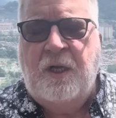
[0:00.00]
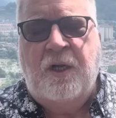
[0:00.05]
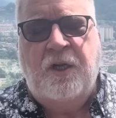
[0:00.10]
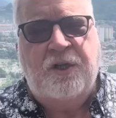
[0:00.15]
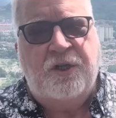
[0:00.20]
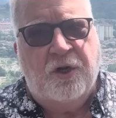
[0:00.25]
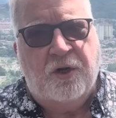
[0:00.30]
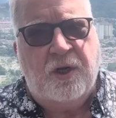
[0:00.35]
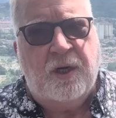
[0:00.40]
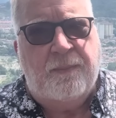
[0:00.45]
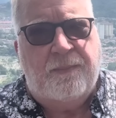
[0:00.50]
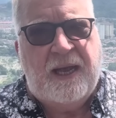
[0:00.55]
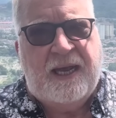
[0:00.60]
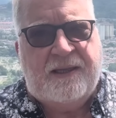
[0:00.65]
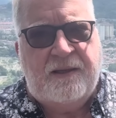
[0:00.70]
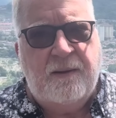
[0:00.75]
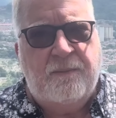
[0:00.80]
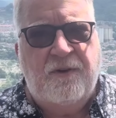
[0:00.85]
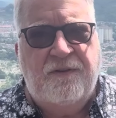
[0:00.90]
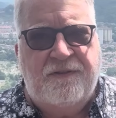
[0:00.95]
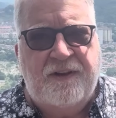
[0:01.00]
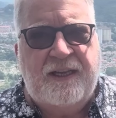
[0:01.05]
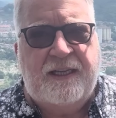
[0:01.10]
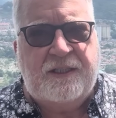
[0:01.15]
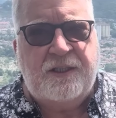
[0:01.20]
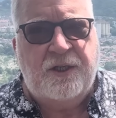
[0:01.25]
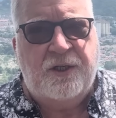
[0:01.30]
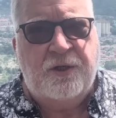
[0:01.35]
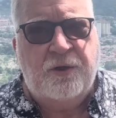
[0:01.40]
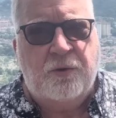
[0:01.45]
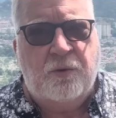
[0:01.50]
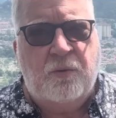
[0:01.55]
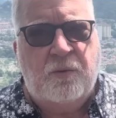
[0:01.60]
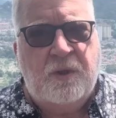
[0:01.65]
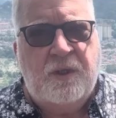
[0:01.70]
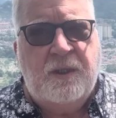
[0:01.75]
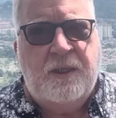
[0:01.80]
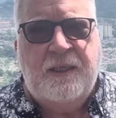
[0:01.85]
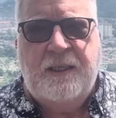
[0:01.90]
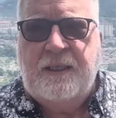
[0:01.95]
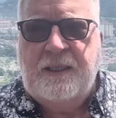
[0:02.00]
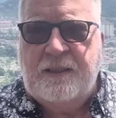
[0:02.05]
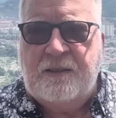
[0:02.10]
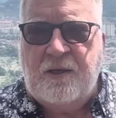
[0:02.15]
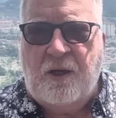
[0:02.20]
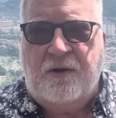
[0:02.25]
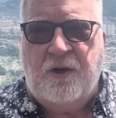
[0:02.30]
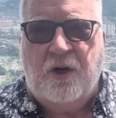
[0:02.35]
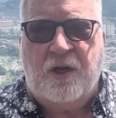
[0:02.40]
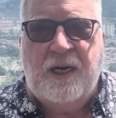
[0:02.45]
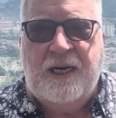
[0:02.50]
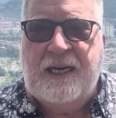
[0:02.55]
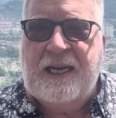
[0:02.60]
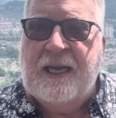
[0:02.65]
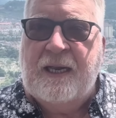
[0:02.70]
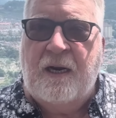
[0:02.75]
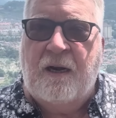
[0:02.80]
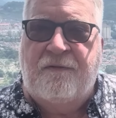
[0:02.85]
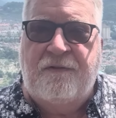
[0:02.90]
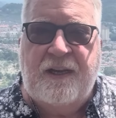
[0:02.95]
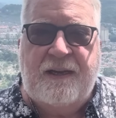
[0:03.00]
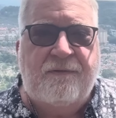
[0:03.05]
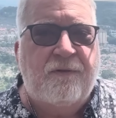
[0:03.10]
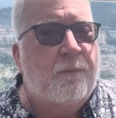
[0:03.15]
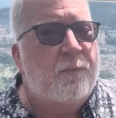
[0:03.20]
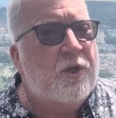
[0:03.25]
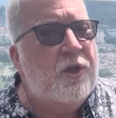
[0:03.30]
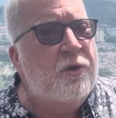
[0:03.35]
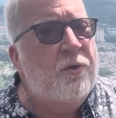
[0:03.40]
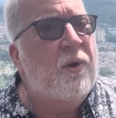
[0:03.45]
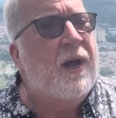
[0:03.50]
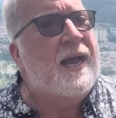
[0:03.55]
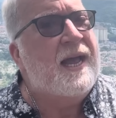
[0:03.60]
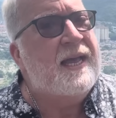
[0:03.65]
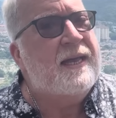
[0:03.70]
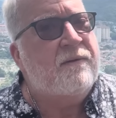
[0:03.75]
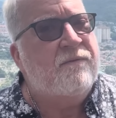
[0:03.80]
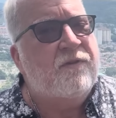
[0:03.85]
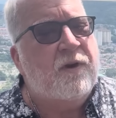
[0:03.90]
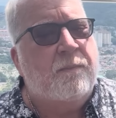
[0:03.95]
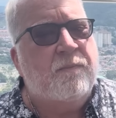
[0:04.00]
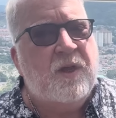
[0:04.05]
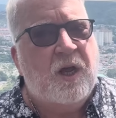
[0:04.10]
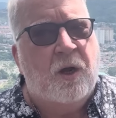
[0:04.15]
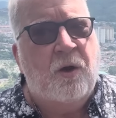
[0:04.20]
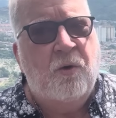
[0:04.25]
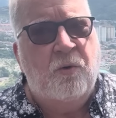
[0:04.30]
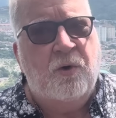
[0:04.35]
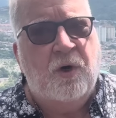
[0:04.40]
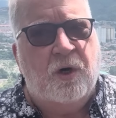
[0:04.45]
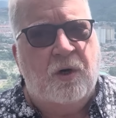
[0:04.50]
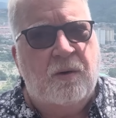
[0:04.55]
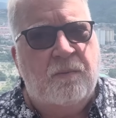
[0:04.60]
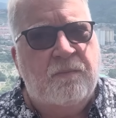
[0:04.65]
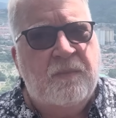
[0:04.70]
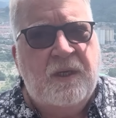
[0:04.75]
you're going to pay them a fee too. So they're going to get a fee from you and from the owner.